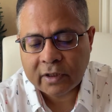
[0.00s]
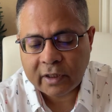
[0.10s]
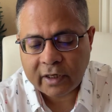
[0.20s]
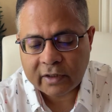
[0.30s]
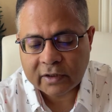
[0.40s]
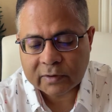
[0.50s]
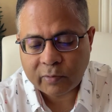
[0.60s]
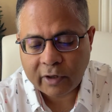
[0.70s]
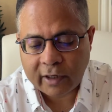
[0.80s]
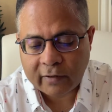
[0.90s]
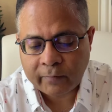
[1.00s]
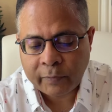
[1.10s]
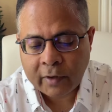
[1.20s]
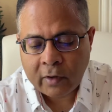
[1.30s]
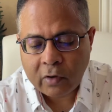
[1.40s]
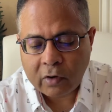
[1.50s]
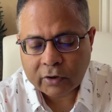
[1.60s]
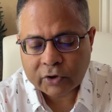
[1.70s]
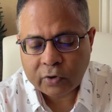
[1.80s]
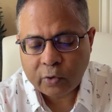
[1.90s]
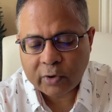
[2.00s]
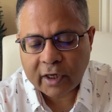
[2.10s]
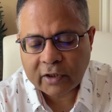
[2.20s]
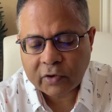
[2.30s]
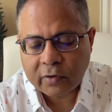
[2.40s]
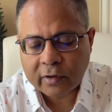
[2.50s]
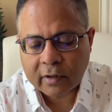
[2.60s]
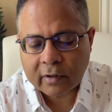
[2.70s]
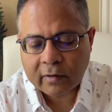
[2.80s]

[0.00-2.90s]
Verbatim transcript: at this point. Also look at your